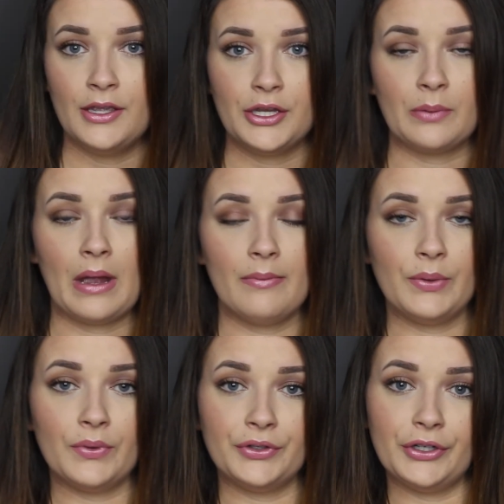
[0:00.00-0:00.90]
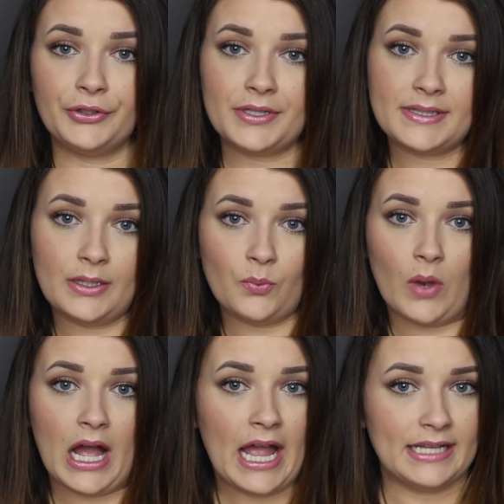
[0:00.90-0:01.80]
You're probably wondering, Kristen,
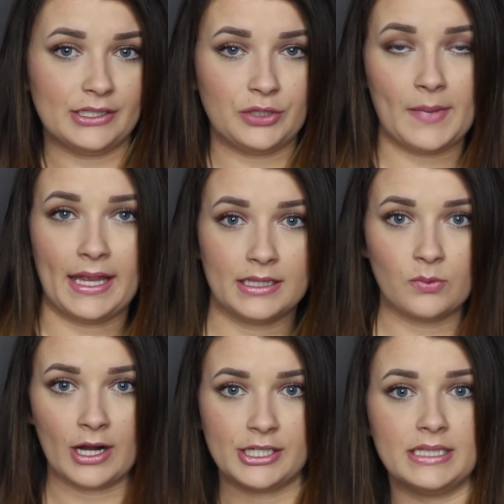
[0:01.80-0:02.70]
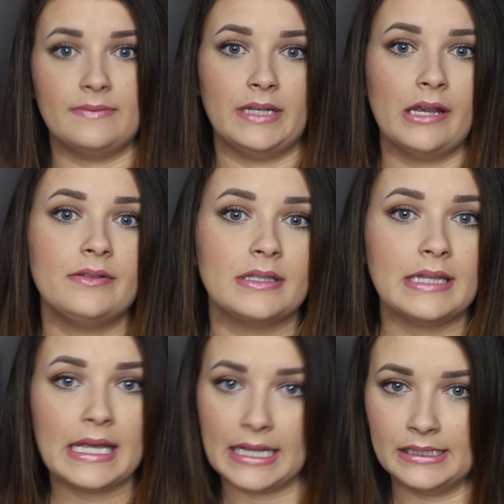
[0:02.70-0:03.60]
why did you make us watch this video till
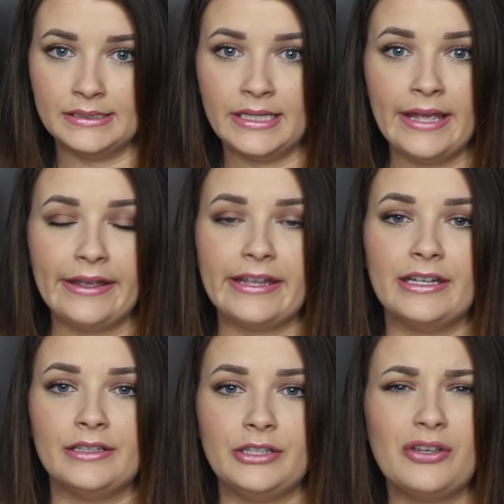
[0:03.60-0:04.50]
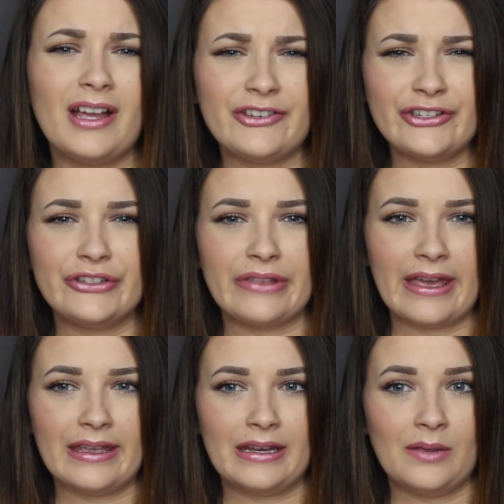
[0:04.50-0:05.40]
the end? And you guys should do
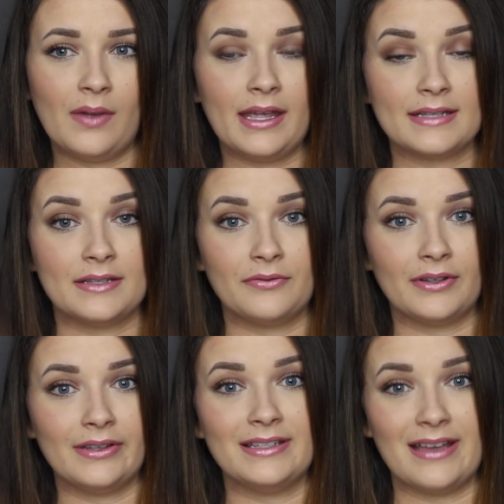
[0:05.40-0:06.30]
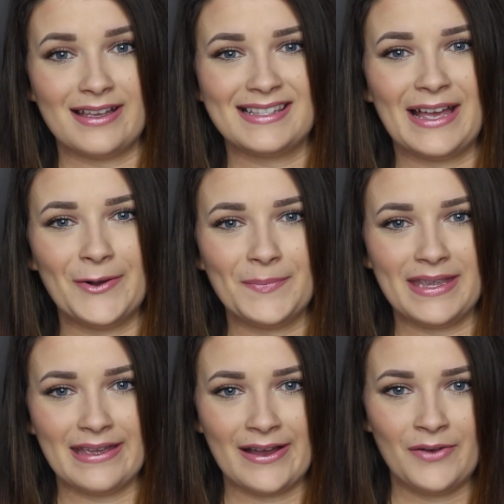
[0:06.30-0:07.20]
that anyway because it really does help
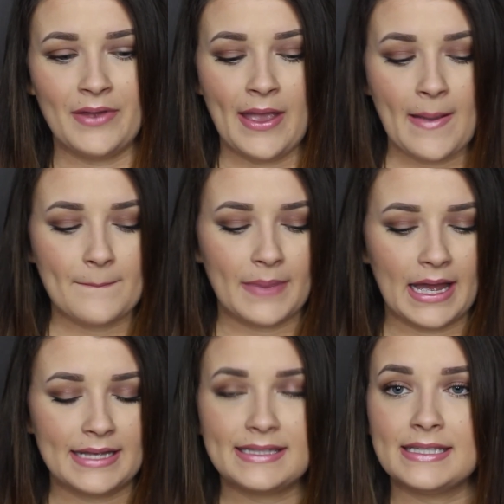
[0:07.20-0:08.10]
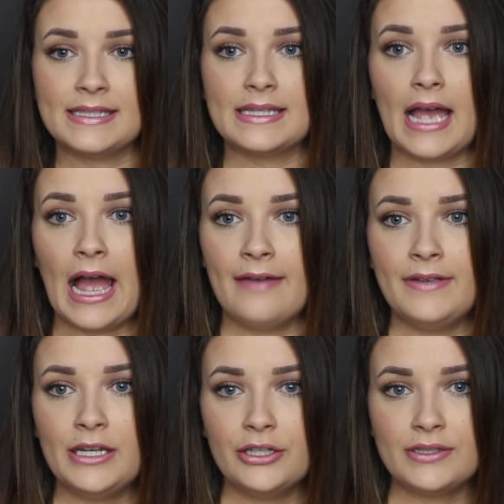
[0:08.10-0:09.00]
me out. But since
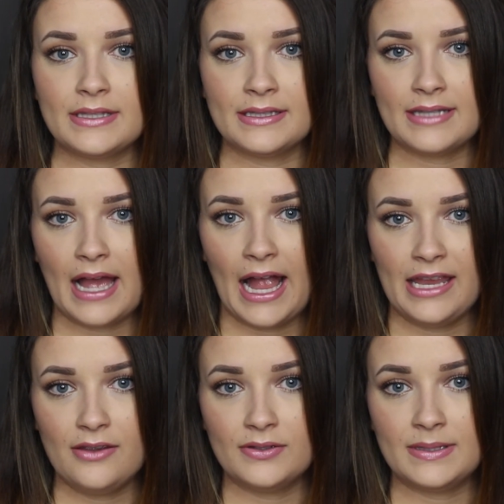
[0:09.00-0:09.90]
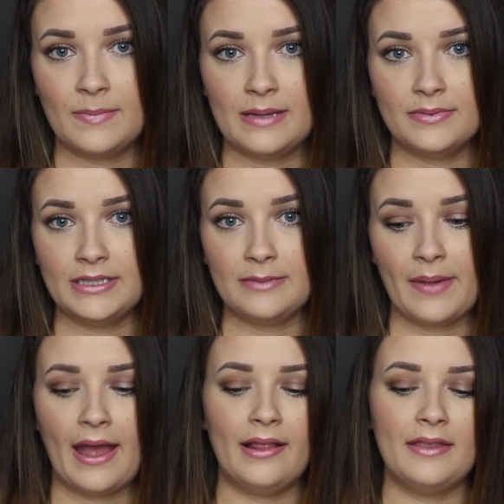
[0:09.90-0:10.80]
I use the Maybelline
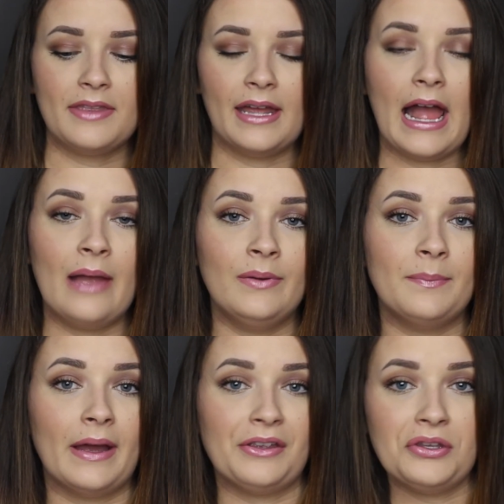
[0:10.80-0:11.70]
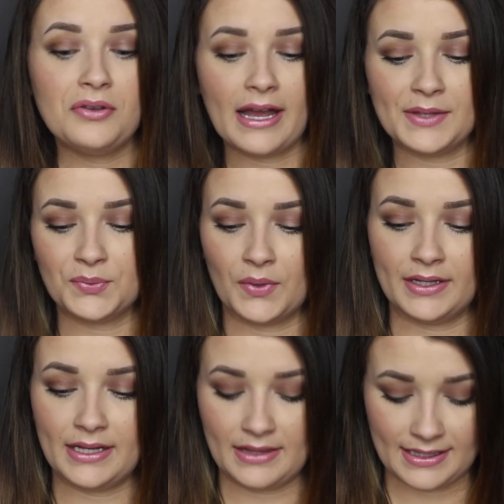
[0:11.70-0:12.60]
palette, that I would buy you guys
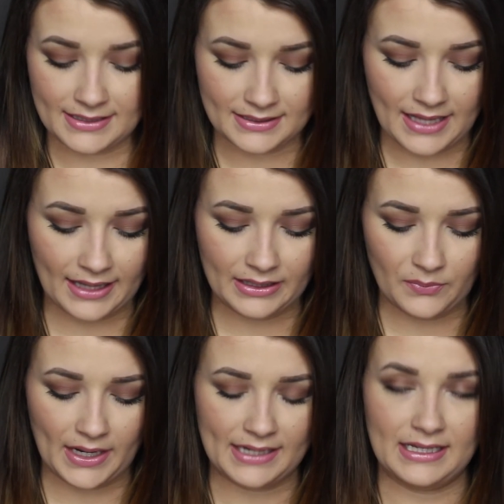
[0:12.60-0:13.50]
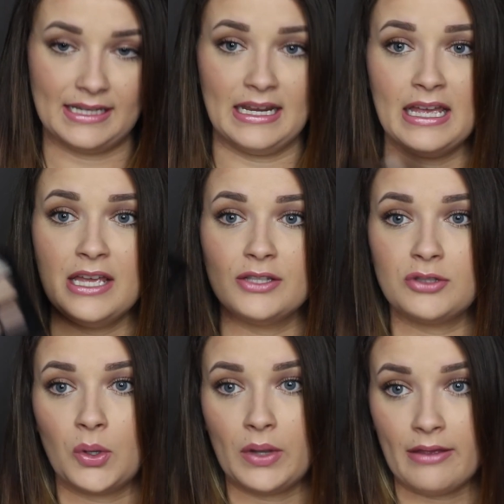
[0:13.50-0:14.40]
one, and that's exactly what I did.
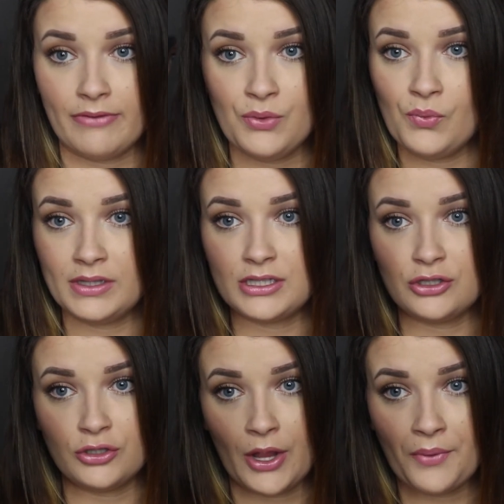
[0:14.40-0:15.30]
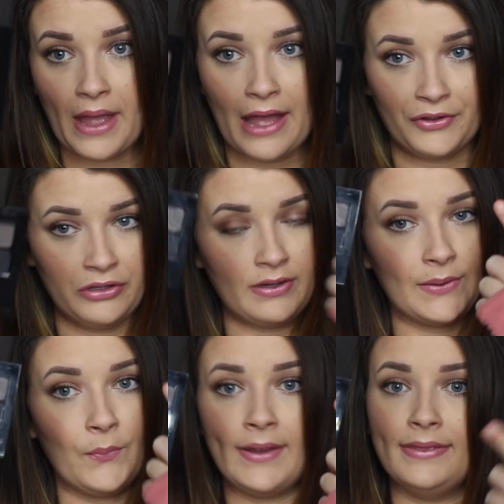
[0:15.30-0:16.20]
So if you want to know how you
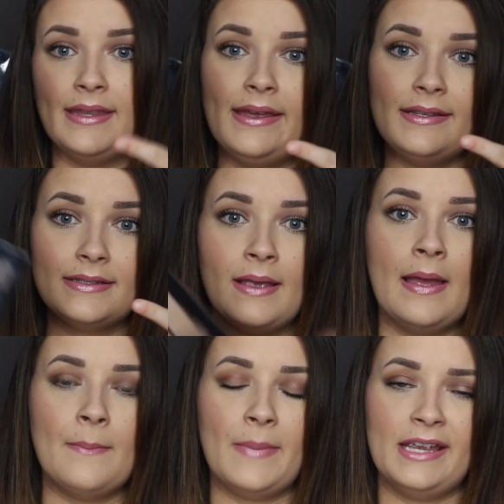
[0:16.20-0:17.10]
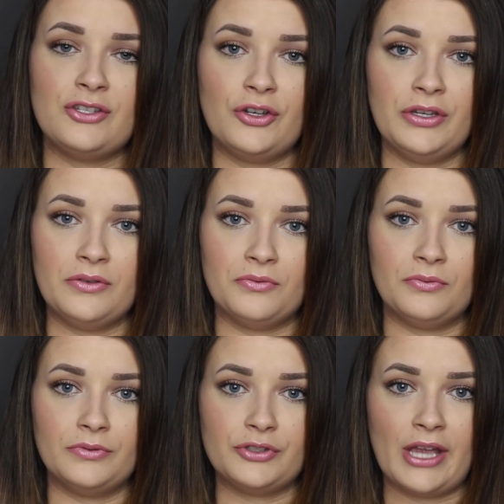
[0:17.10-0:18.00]
can win this, make sure you
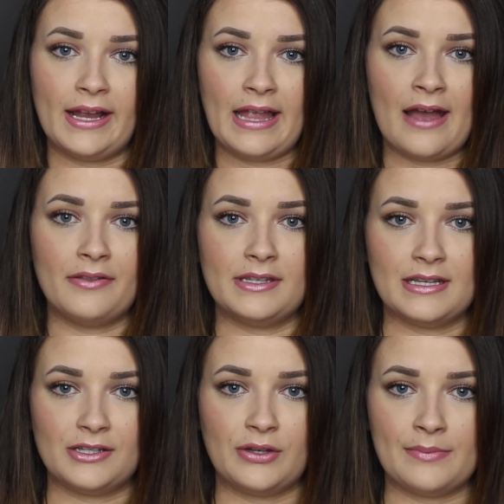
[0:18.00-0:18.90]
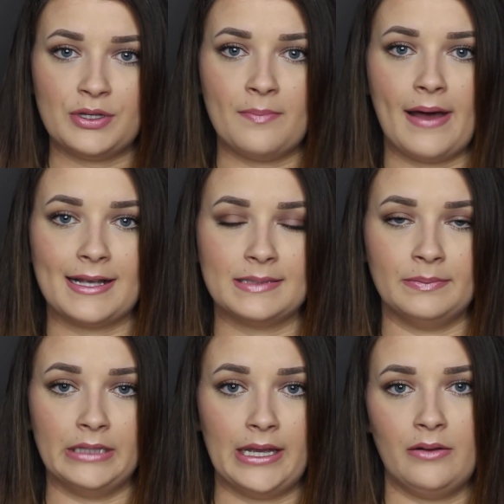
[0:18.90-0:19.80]
check out the description box
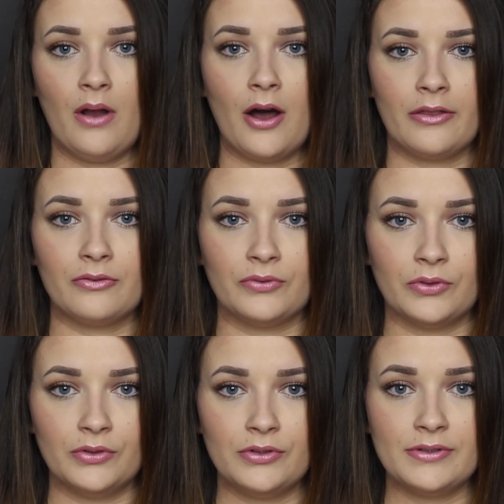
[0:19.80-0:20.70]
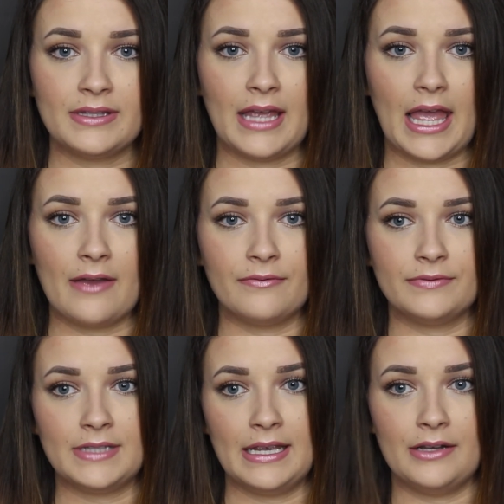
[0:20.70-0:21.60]
below. All the rules
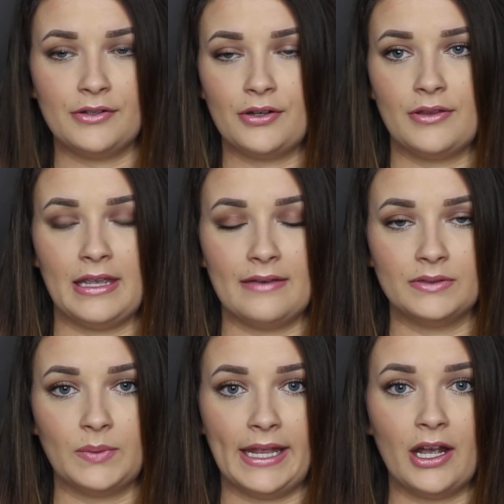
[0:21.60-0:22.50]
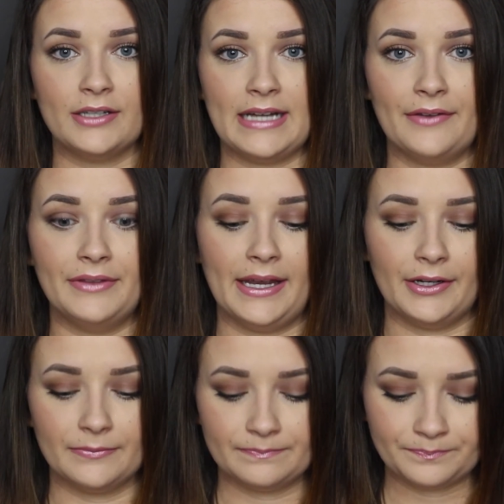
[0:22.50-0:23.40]
to enter the giveaway are down
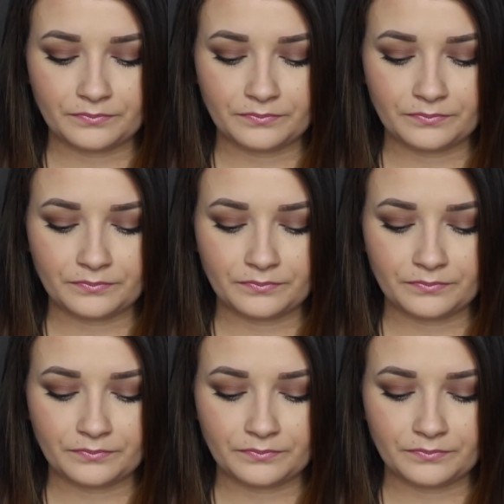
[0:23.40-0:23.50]
there.